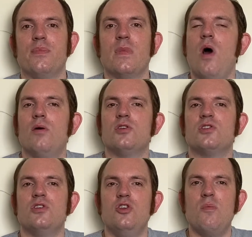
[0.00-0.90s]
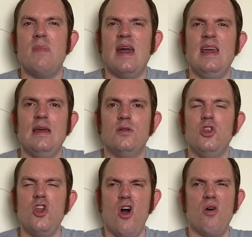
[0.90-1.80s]
Whilst you may
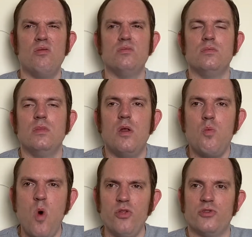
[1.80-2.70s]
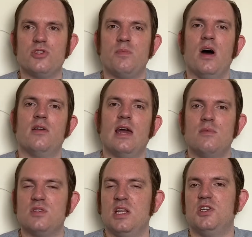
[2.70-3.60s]
not want to buy
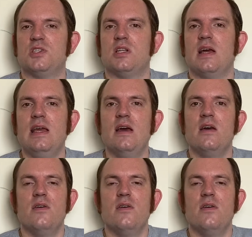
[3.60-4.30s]
games digitally,